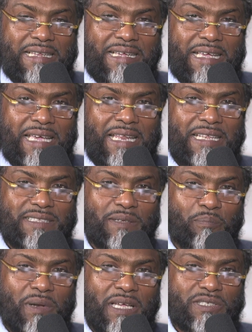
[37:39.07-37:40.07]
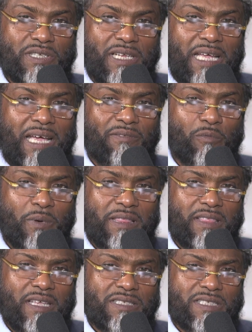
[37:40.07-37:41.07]
Again, it's a pleasure to have
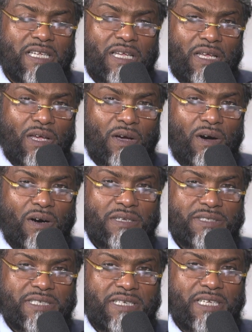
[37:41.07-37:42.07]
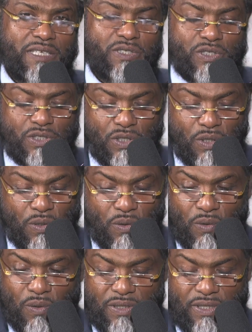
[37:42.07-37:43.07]
with us on today's
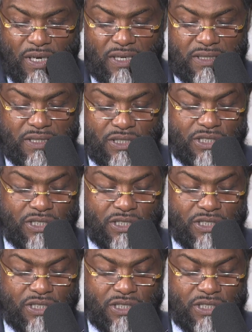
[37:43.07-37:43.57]
show Dr.